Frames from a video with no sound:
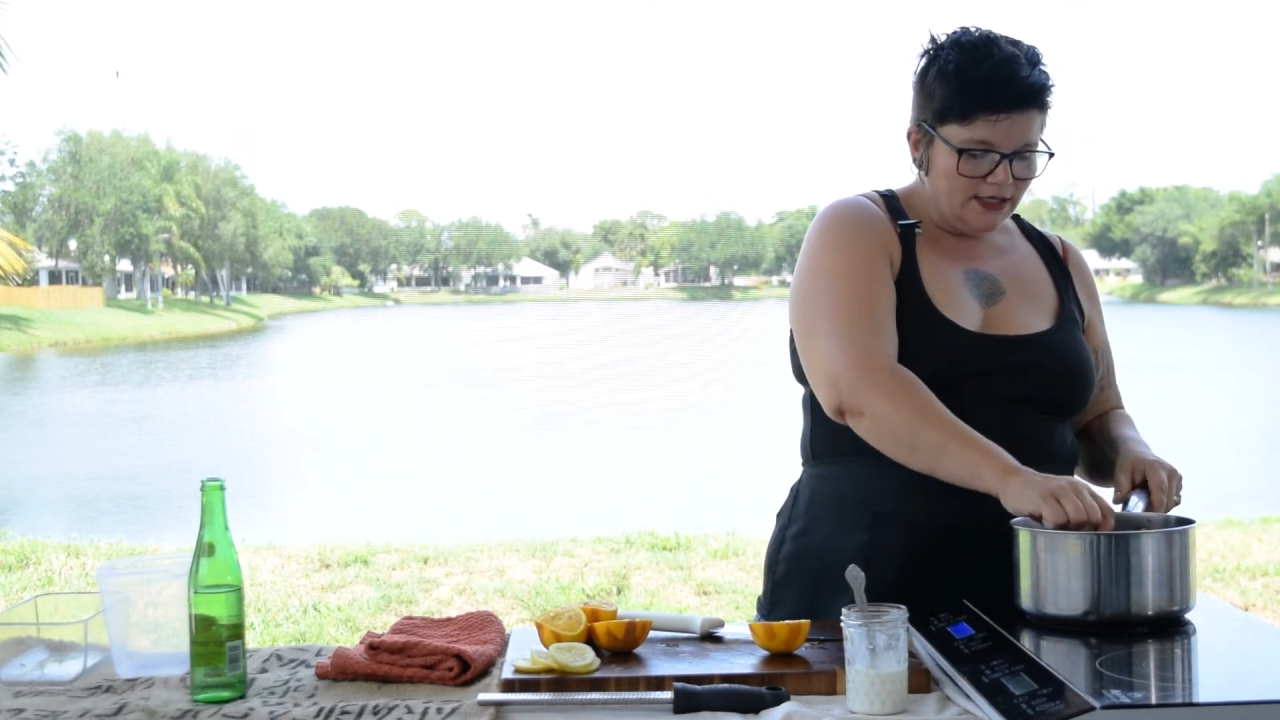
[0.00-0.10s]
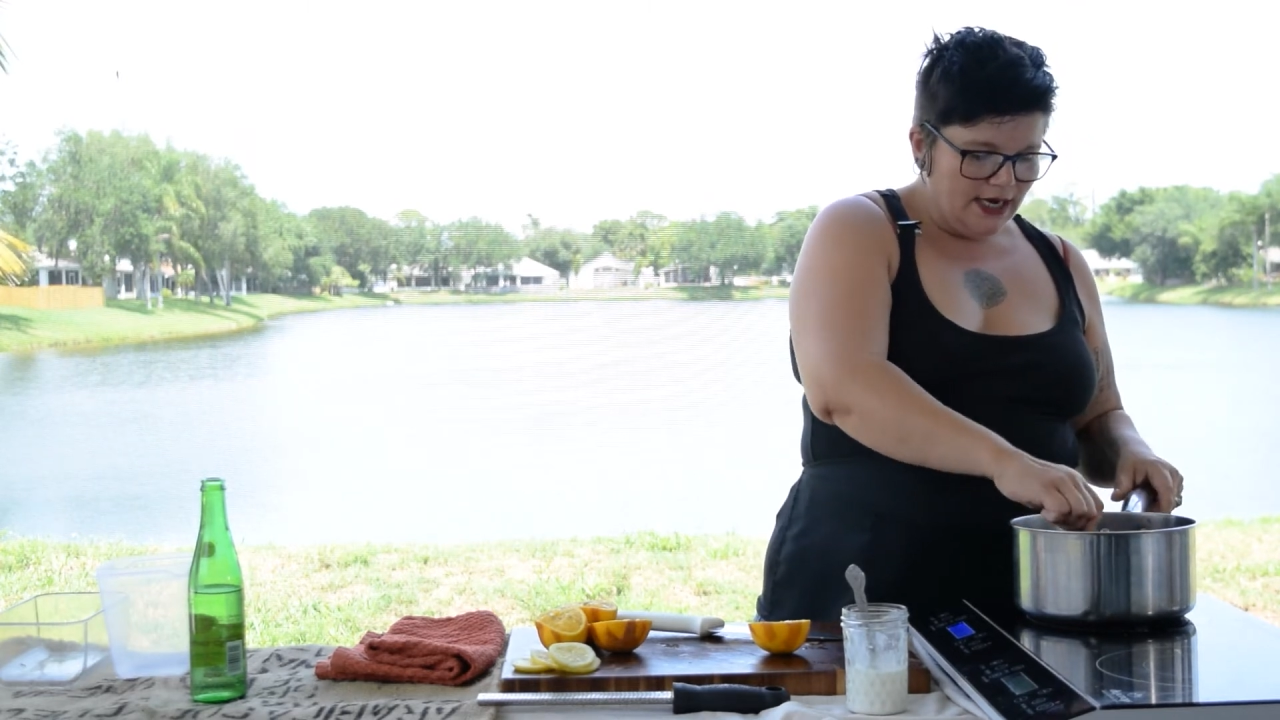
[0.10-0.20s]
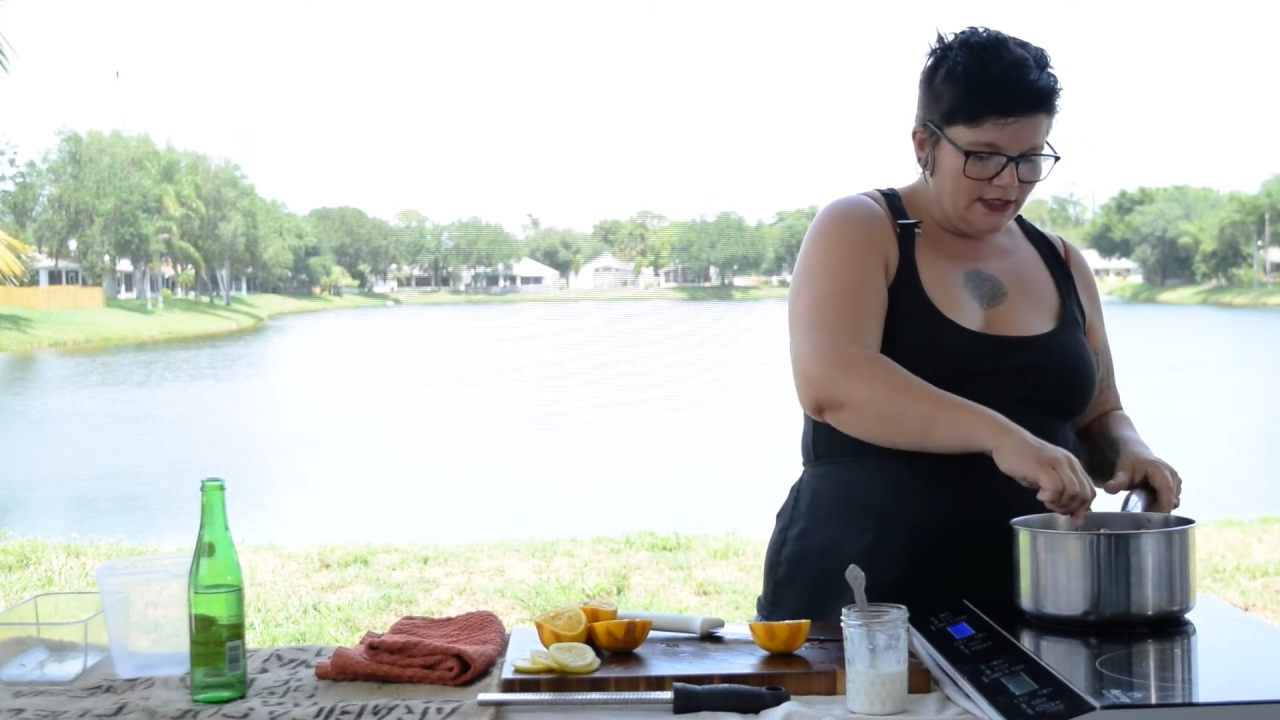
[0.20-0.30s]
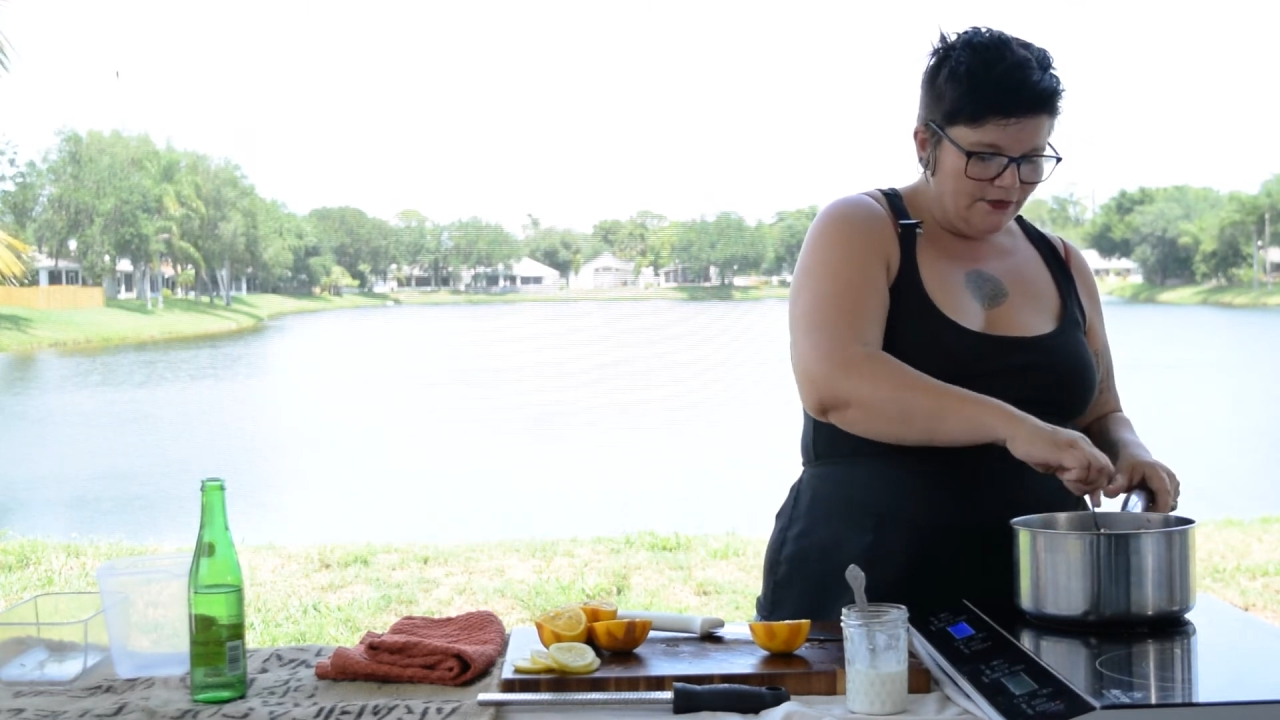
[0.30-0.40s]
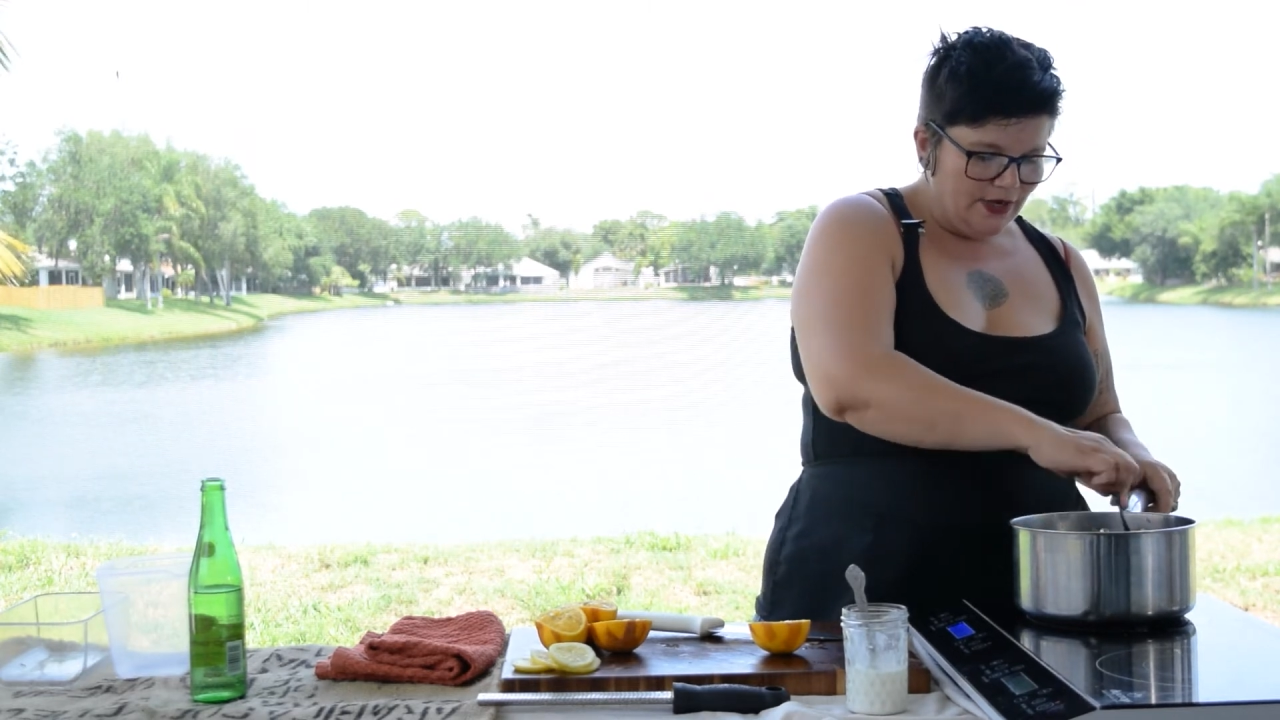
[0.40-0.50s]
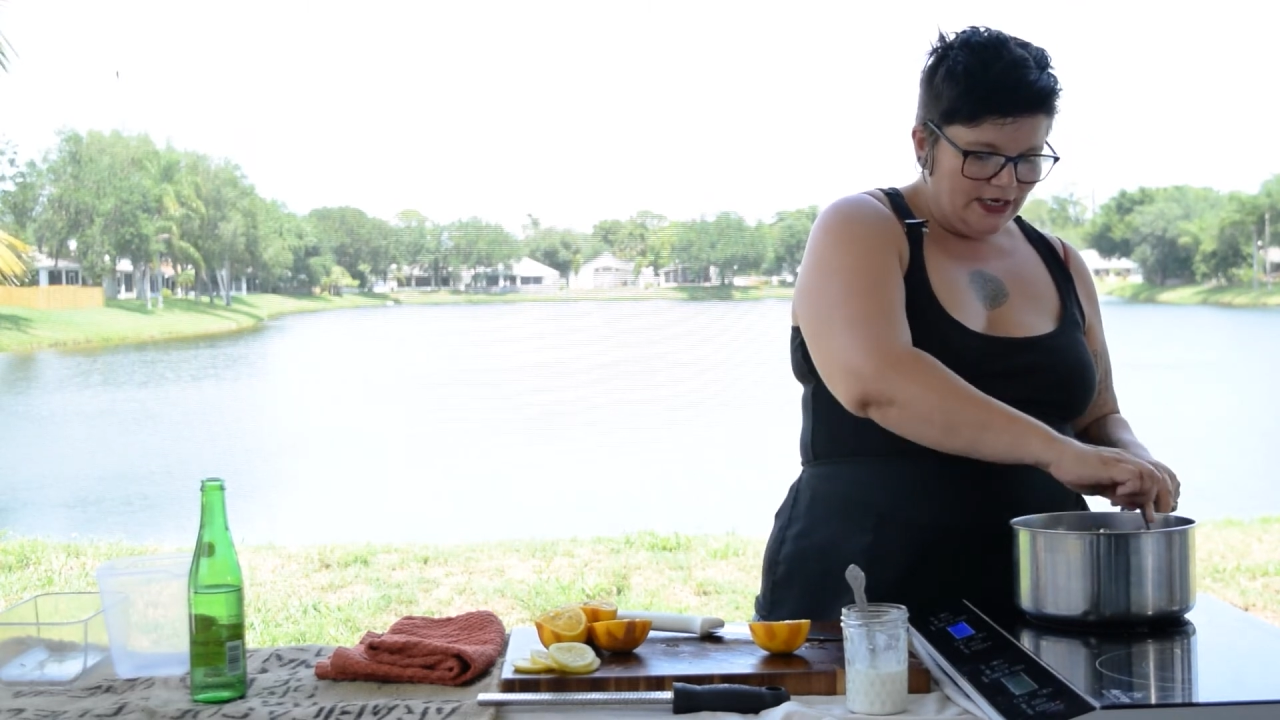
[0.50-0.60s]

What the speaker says: activate